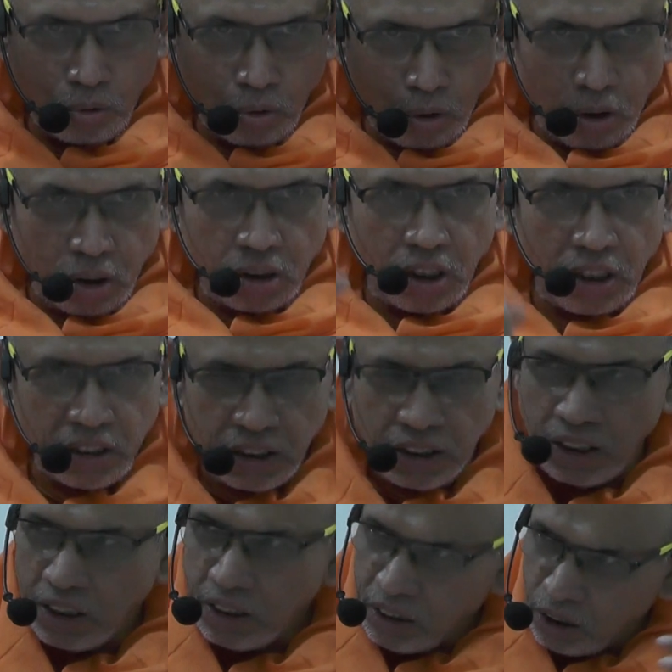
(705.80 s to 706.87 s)
cloth on the
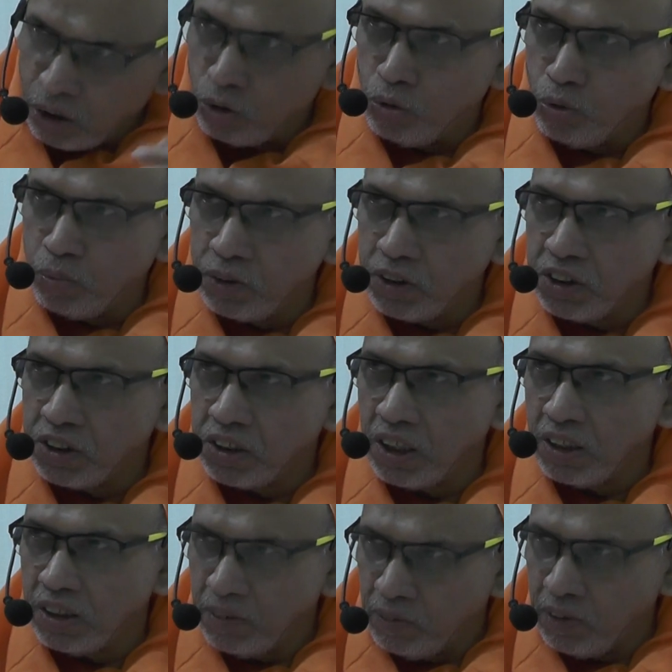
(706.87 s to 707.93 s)
head and do Upadesha.
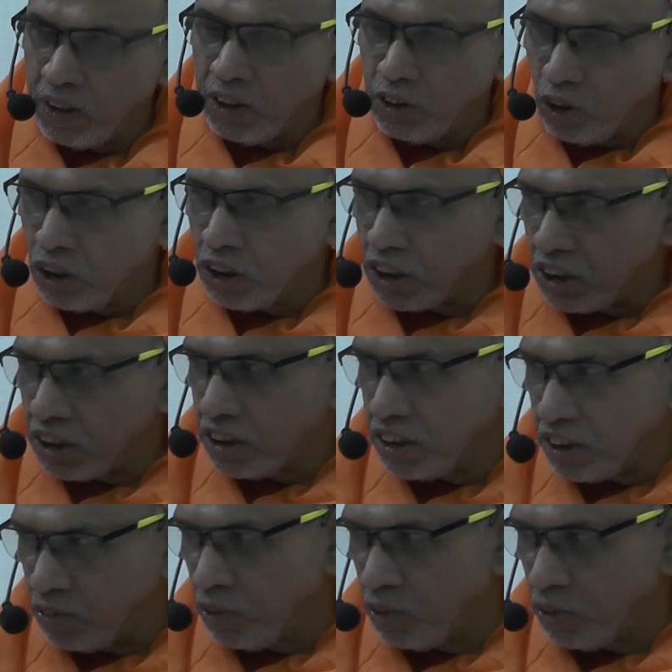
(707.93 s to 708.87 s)
Very contradicting